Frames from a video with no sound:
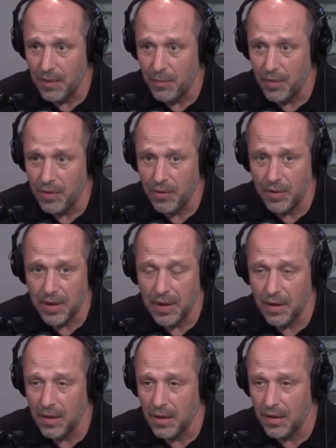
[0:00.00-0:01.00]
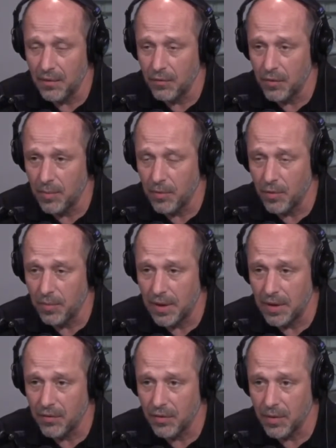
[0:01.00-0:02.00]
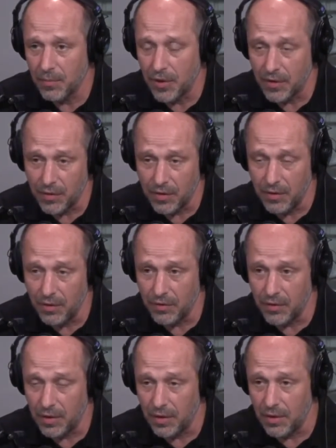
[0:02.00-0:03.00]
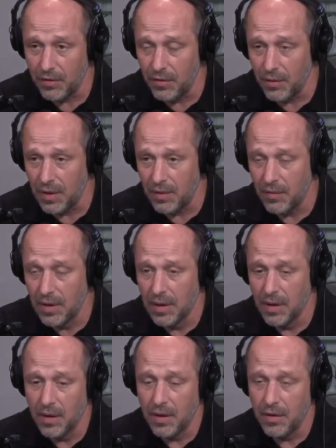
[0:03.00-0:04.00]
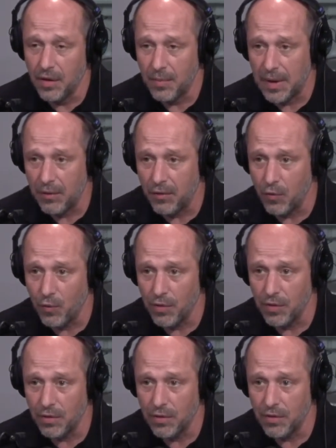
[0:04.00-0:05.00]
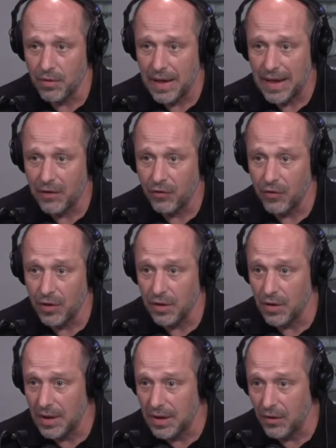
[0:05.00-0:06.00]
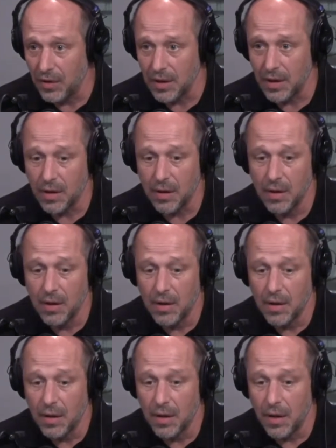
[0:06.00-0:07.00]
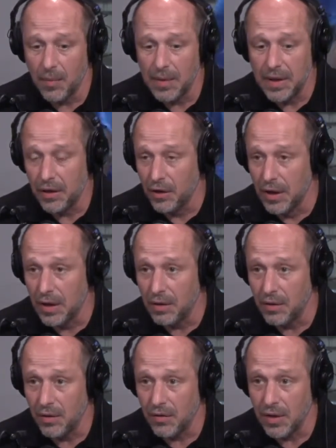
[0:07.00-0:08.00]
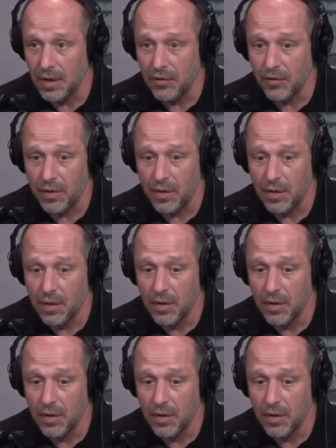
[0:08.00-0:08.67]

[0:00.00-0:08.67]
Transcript: but you're not going to have criminal prosecution unless you have the amounts where you're actually dealing it. Mm-hmm. In legalization,